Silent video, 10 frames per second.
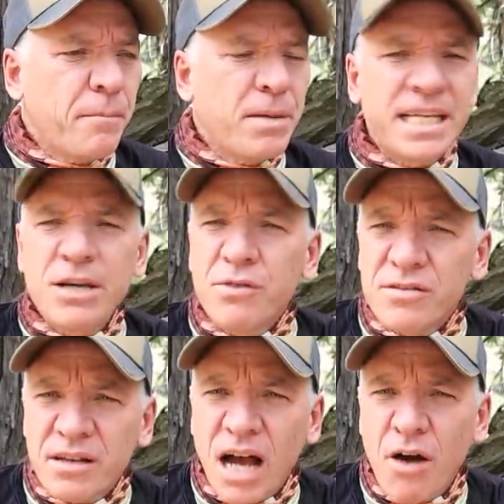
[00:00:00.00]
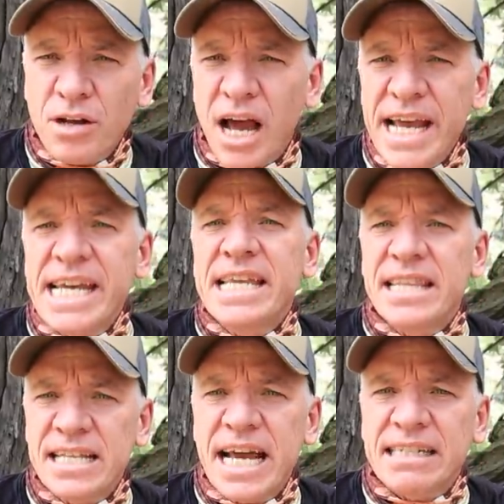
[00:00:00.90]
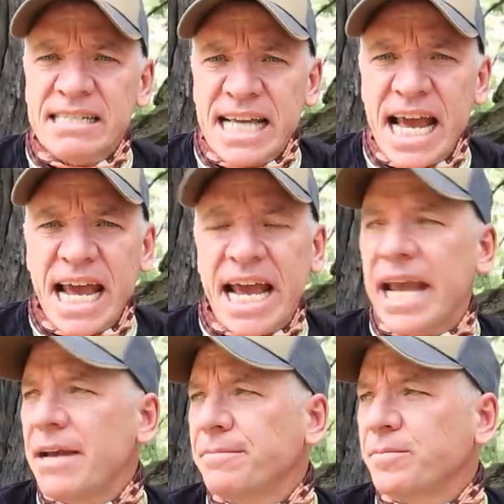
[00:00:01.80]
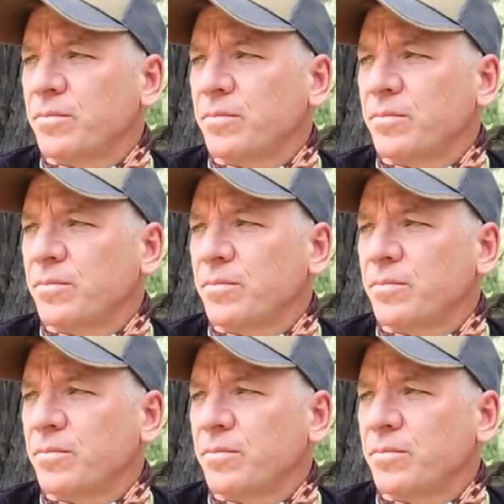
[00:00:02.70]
But he was out hiking the next day